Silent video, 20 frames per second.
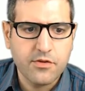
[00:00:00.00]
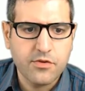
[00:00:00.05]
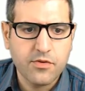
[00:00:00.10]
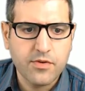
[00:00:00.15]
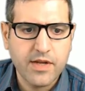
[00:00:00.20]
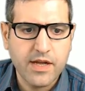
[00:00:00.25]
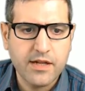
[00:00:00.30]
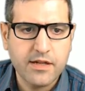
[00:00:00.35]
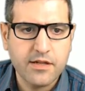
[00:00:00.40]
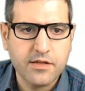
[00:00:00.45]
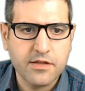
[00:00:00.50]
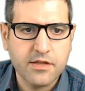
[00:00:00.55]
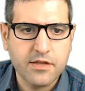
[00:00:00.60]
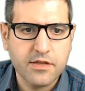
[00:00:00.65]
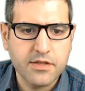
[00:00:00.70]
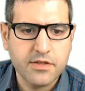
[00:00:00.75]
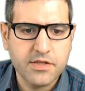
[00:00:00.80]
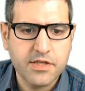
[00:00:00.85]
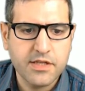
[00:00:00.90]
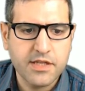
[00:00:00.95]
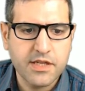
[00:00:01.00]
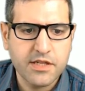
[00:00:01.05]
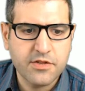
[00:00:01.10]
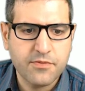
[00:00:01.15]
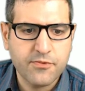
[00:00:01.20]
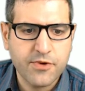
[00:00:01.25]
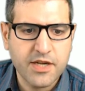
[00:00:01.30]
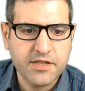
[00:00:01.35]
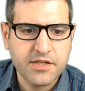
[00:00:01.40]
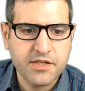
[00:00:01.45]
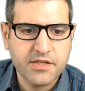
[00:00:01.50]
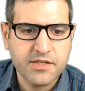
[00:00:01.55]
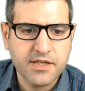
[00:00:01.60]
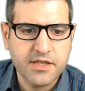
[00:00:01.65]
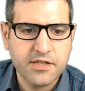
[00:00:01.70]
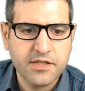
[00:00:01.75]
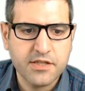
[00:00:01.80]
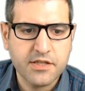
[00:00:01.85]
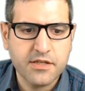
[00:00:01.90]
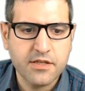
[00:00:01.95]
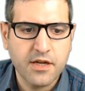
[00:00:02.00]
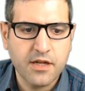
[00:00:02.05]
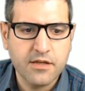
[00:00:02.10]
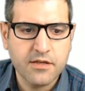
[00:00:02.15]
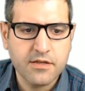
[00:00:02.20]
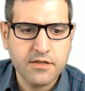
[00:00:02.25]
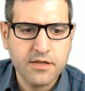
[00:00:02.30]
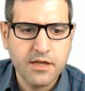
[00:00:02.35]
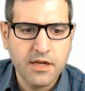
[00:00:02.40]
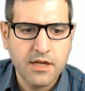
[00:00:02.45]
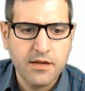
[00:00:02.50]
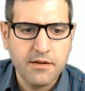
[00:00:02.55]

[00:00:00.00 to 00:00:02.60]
you can see that the price is $60.